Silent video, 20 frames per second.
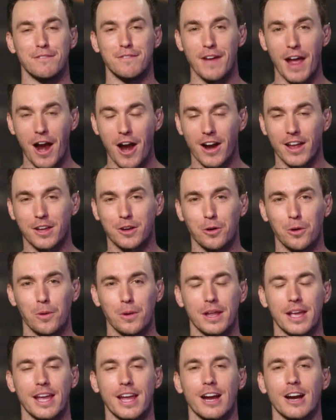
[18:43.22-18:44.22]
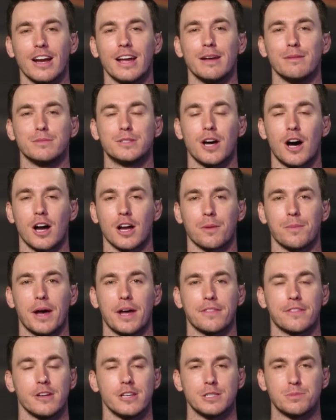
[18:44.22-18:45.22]
very cool to hear him talk
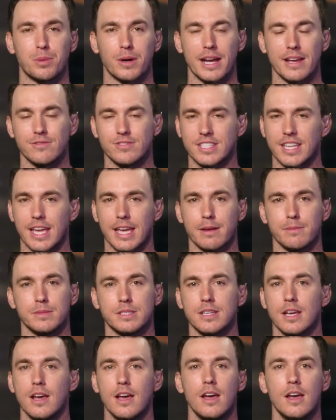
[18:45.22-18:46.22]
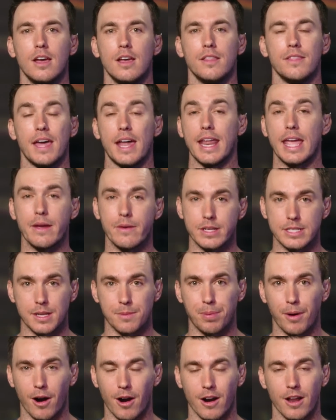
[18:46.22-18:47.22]
about those Braves teams that he was a
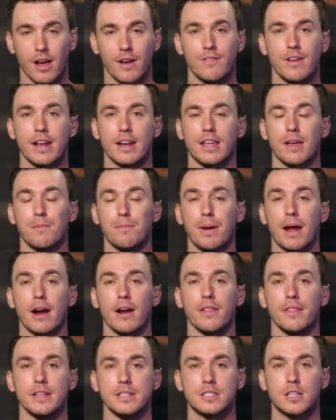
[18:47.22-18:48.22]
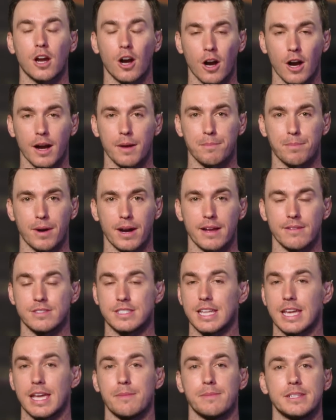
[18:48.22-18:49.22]
part of and compare this current Braves
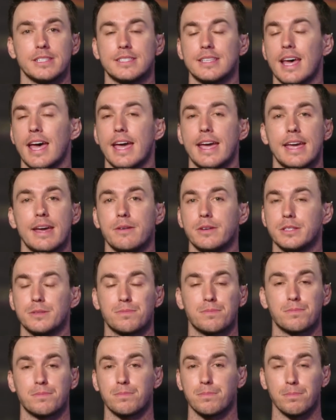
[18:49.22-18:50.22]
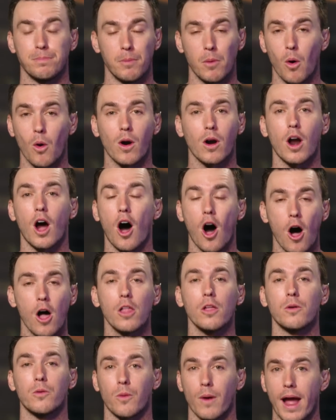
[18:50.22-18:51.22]
team and say it was more
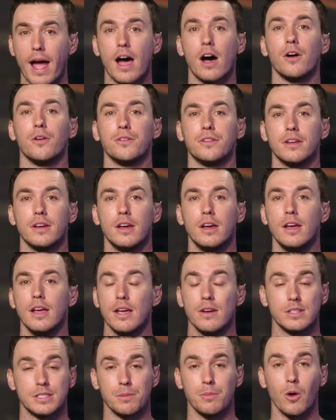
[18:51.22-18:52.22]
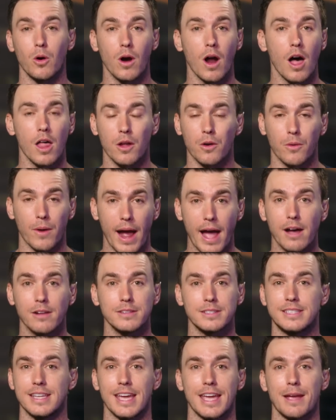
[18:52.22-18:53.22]
all around. It was a more all
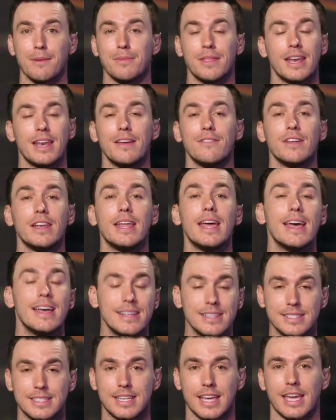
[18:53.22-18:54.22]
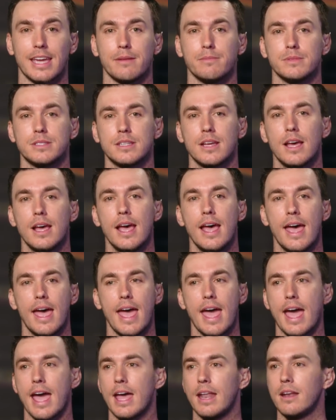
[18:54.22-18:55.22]
around team than even his teams,
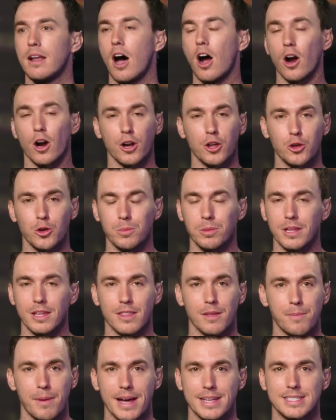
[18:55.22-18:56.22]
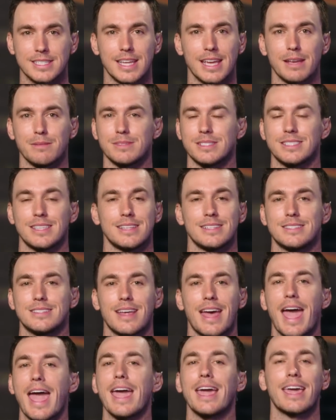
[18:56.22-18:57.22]
and arguably the best team since
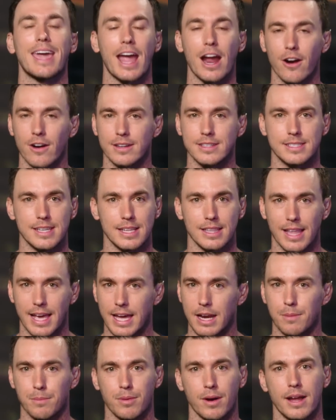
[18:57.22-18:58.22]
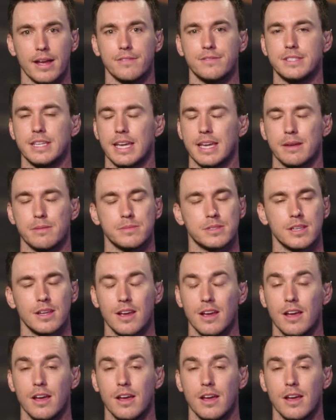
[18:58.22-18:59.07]
Hank Aaron's Atlanta Brave teams.